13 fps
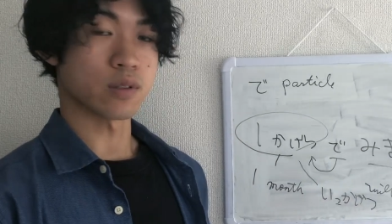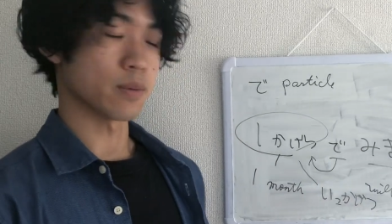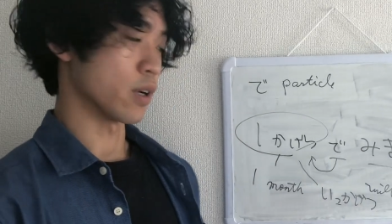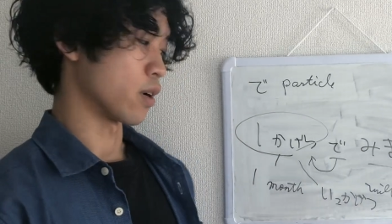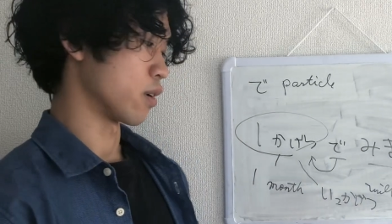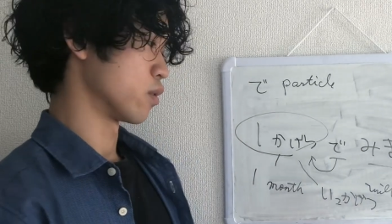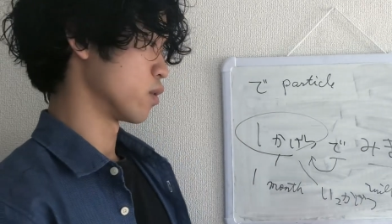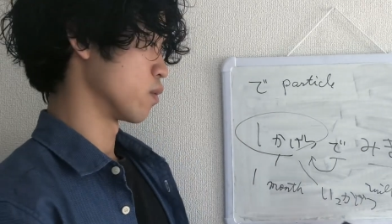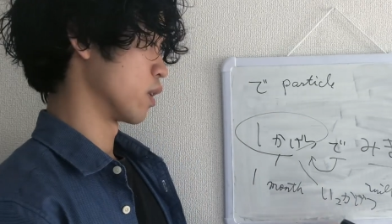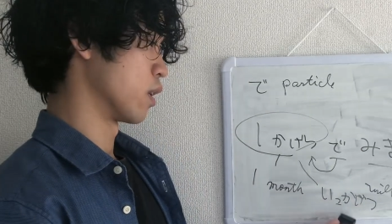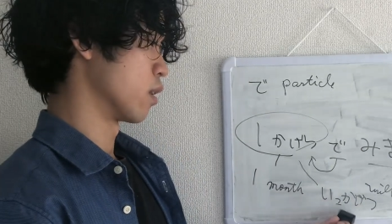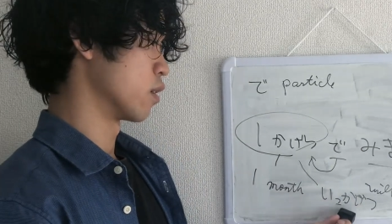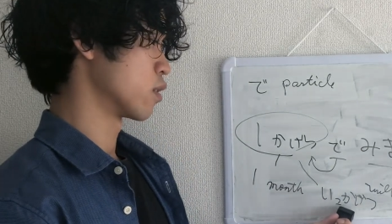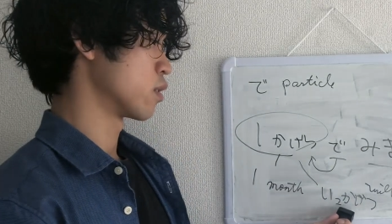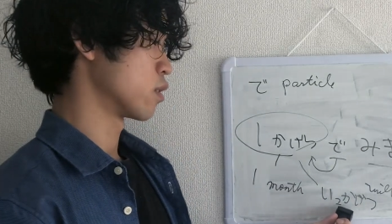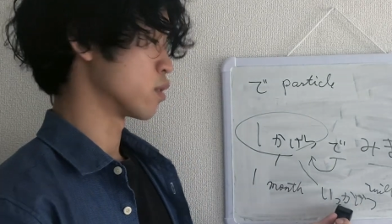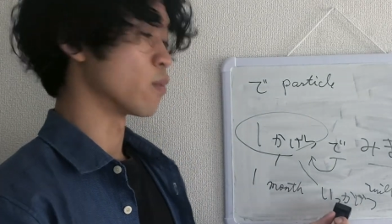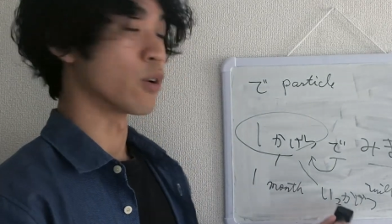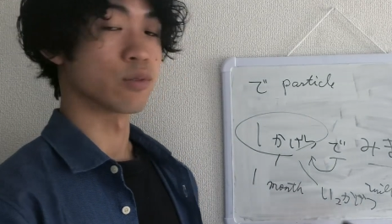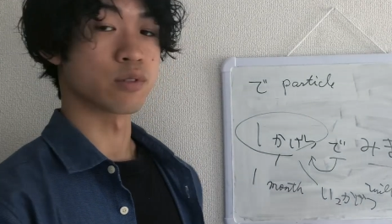about how to read this
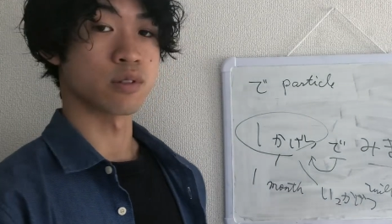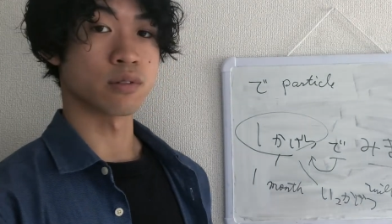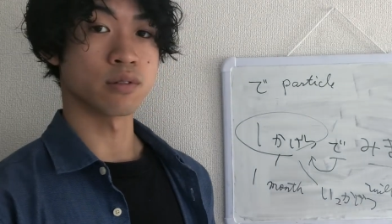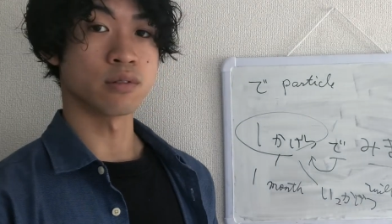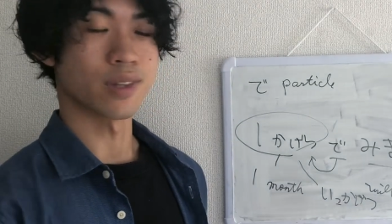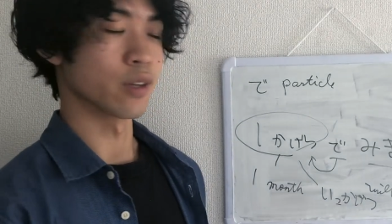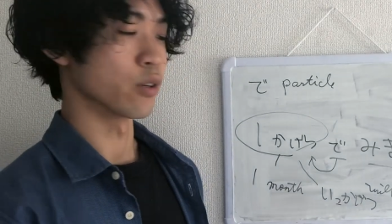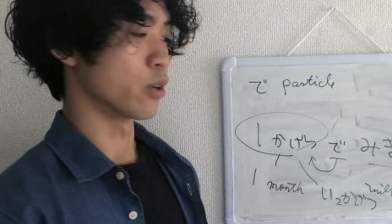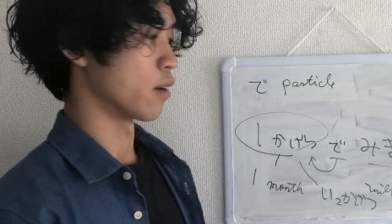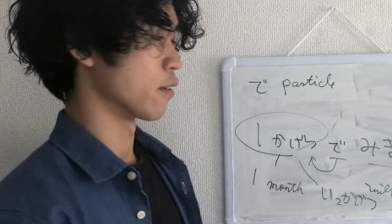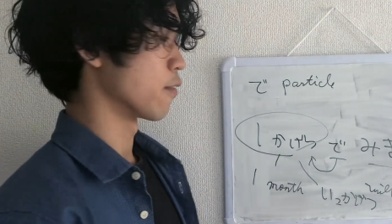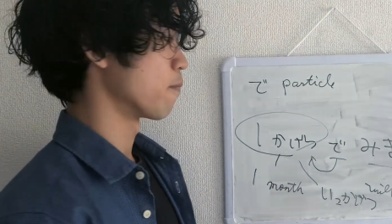small 2, there you have it.